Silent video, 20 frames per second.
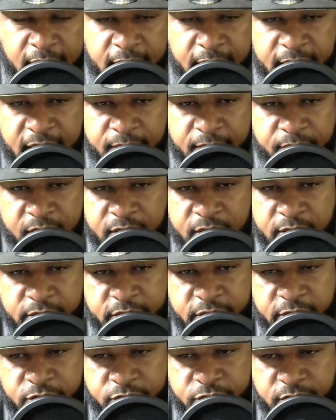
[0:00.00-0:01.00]
I can't beat these
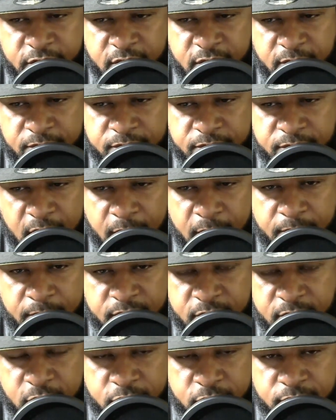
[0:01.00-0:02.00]
injuries, and I'm
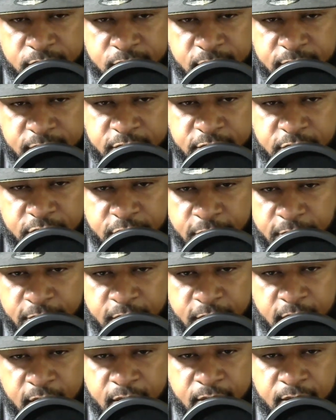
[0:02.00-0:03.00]
going to just turn
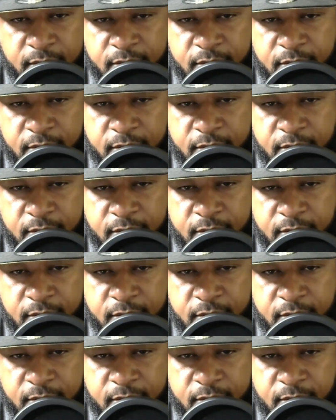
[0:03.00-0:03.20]
it in.